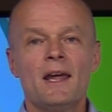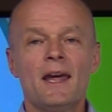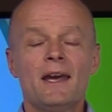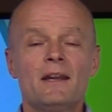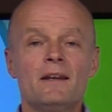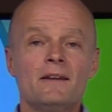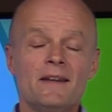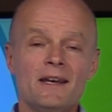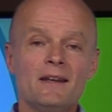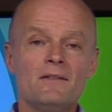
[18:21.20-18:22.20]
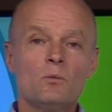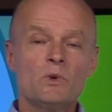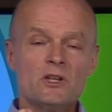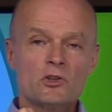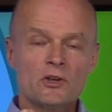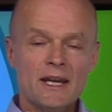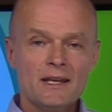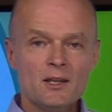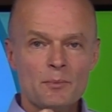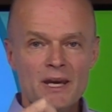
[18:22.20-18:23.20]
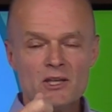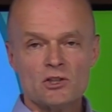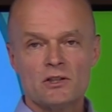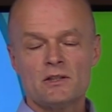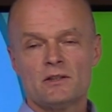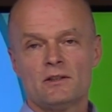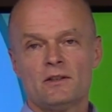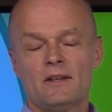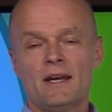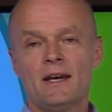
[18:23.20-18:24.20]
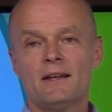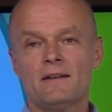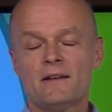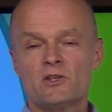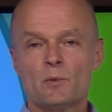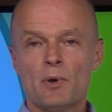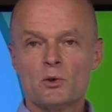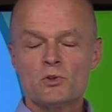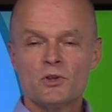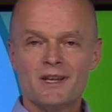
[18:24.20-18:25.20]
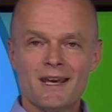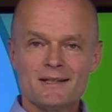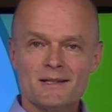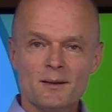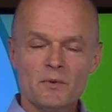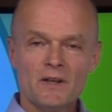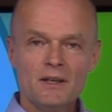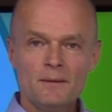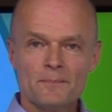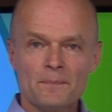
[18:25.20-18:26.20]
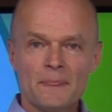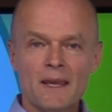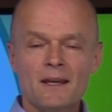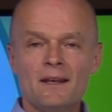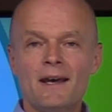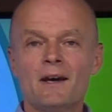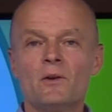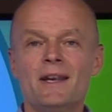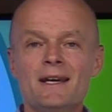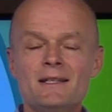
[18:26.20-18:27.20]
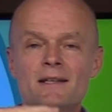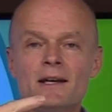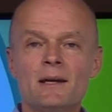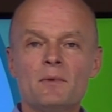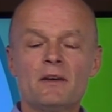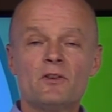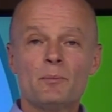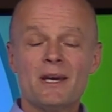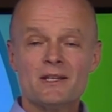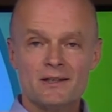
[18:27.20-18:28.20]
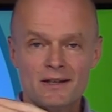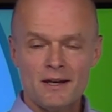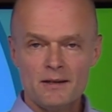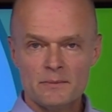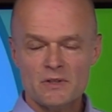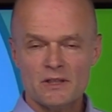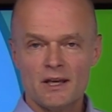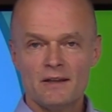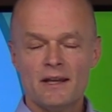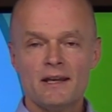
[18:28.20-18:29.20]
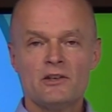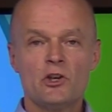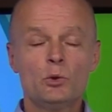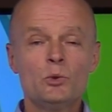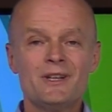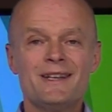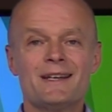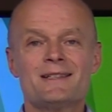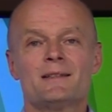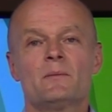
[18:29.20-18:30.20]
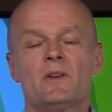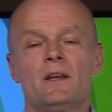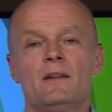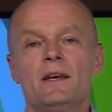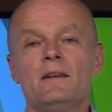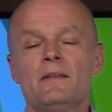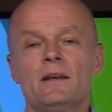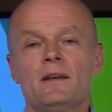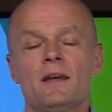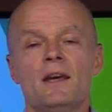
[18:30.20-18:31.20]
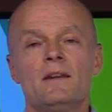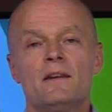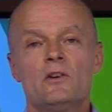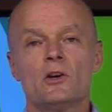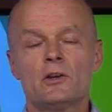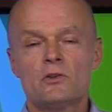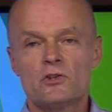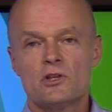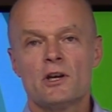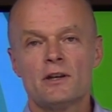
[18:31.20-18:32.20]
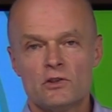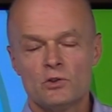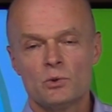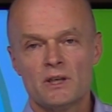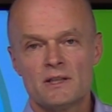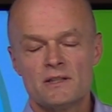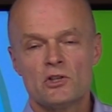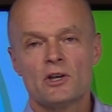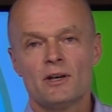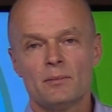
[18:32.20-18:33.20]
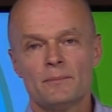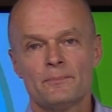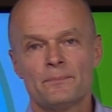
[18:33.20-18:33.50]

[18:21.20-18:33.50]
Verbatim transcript: and then we train the patient that they're supposed to get something. Now, next time if the patient comes and they don't get something, they think the doctor's not doing his job.